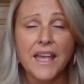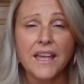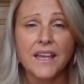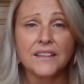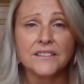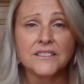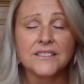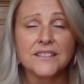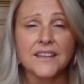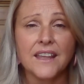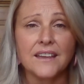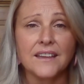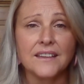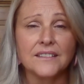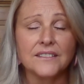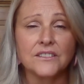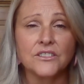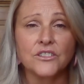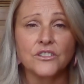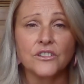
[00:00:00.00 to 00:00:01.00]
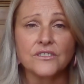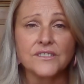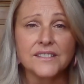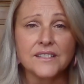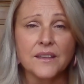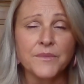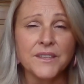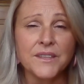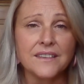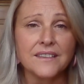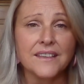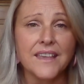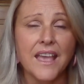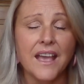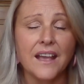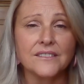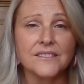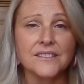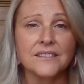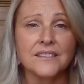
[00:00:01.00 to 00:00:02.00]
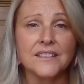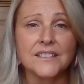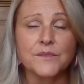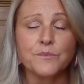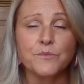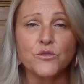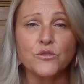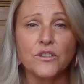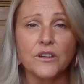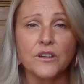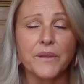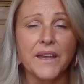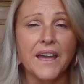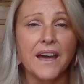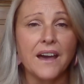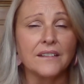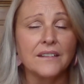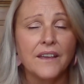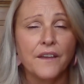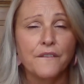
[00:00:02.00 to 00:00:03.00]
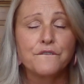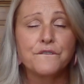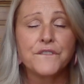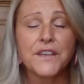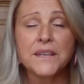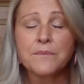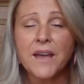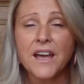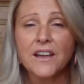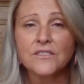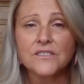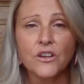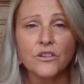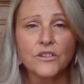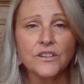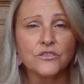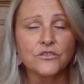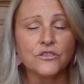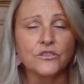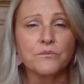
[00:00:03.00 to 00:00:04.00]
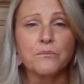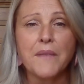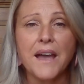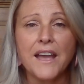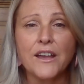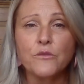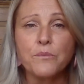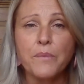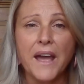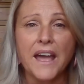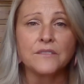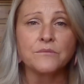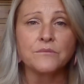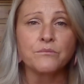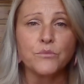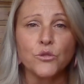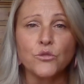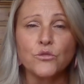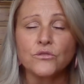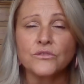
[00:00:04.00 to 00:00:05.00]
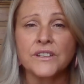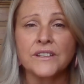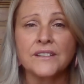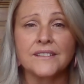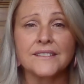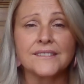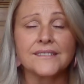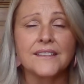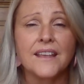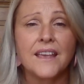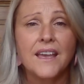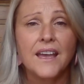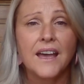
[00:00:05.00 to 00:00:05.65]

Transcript: And, you know, some of the accounts in this book about females going through male pattern baldness,